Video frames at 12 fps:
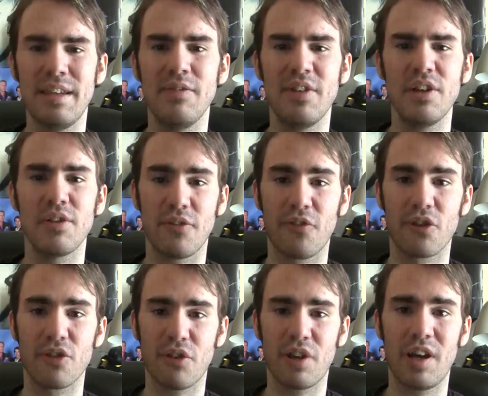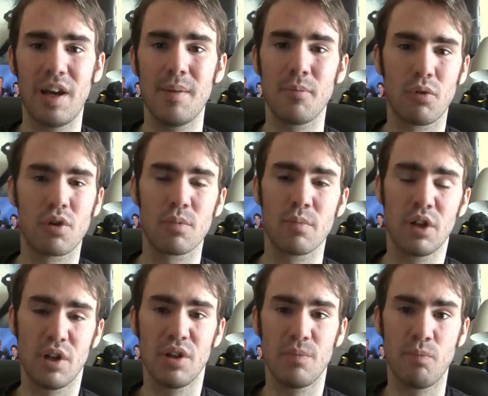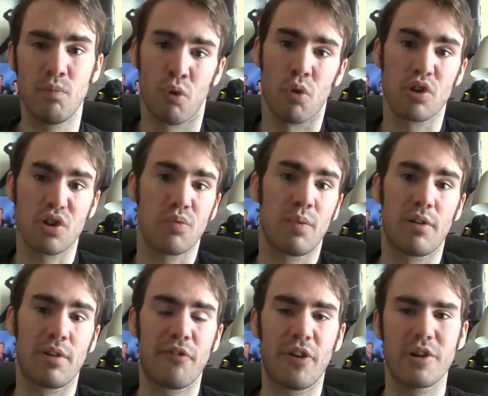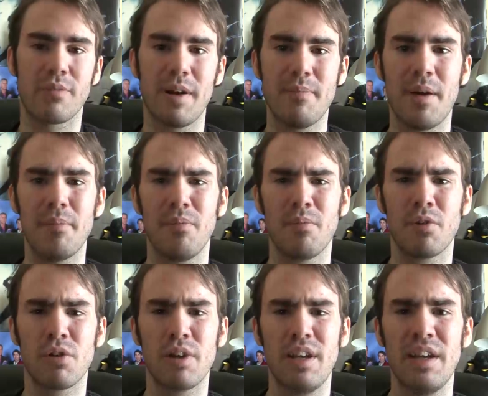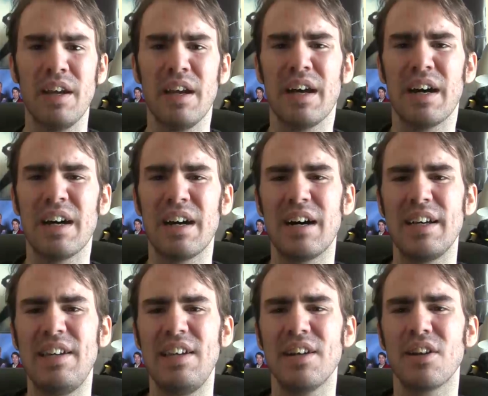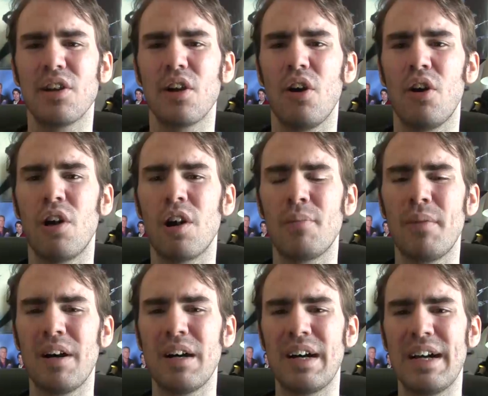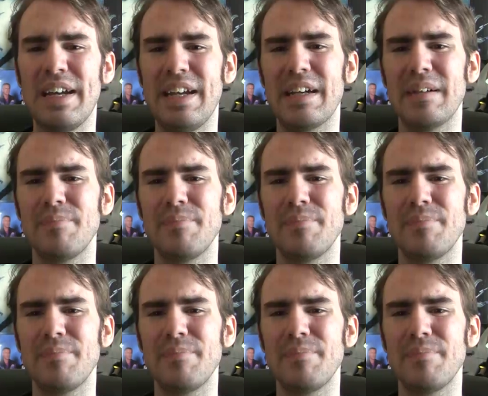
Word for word: video the first time, or just want to refresh my memory, here are my